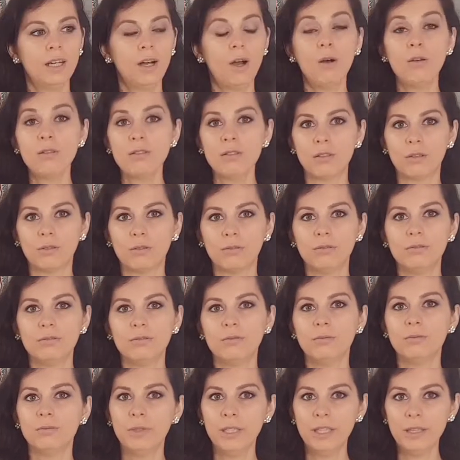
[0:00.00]
Also,
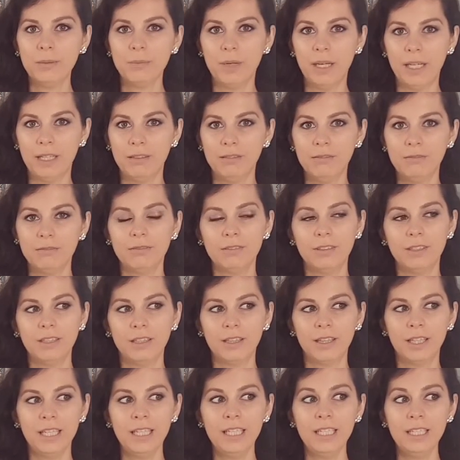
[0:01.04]
with men,
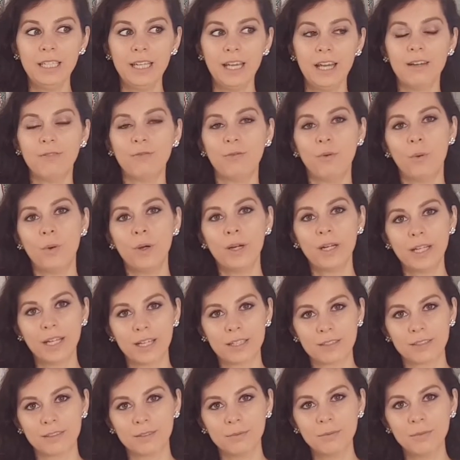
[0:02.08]
they can have
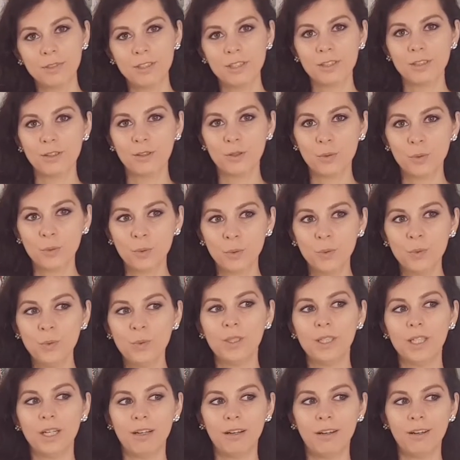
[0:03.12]
orgasms
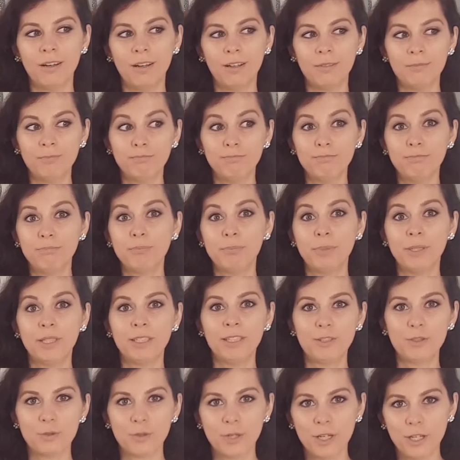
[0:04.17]
through
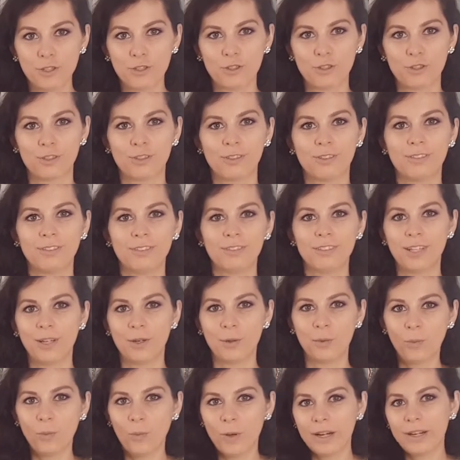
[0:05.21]
penetration. Now,
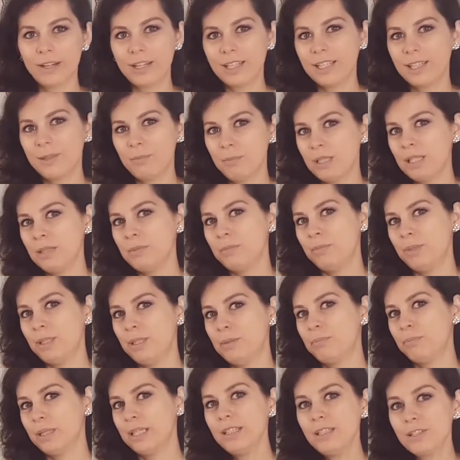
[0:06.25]
where can men
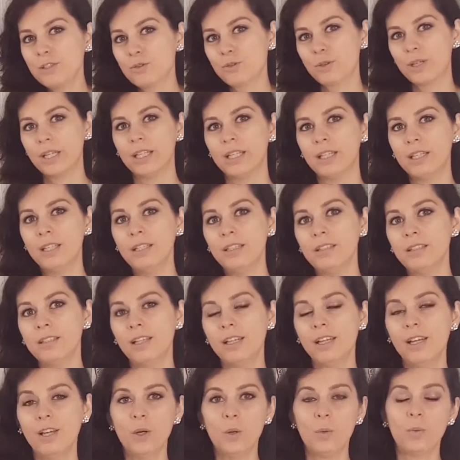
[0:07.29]
be penetrated?
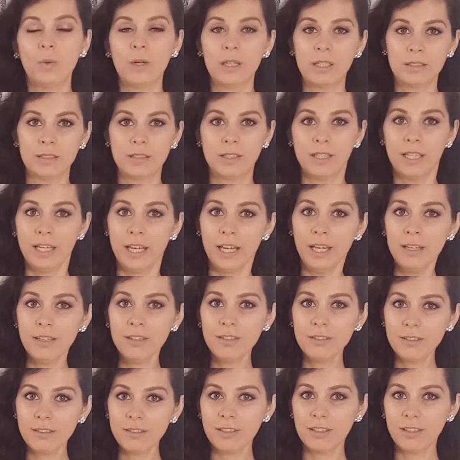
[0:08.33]
One is the
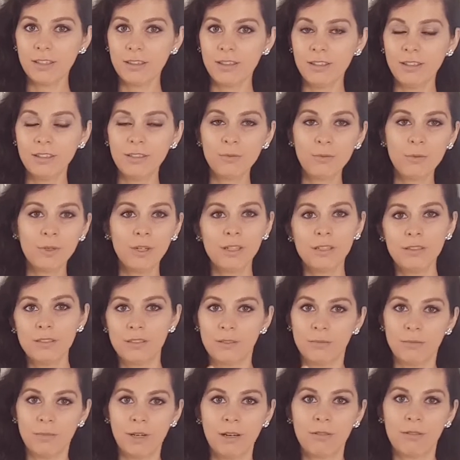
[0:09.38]
anus, and the other one is
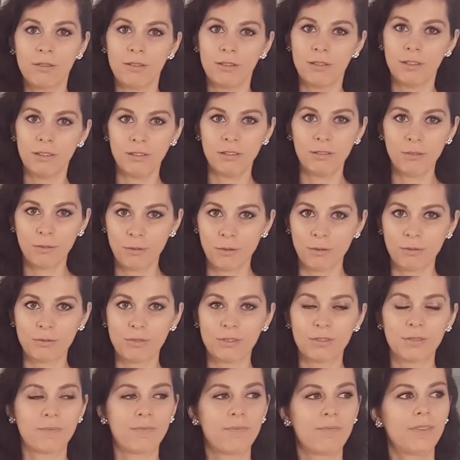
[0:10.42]
the mouth and the
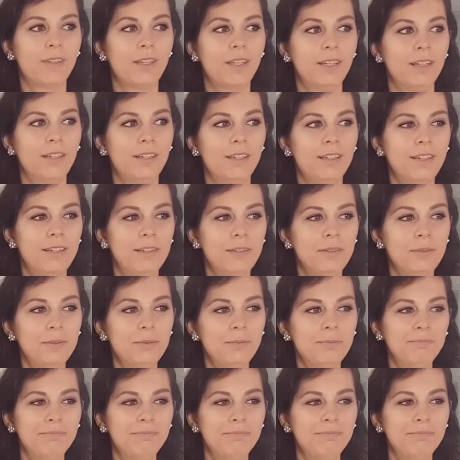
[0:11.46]
throat. Now,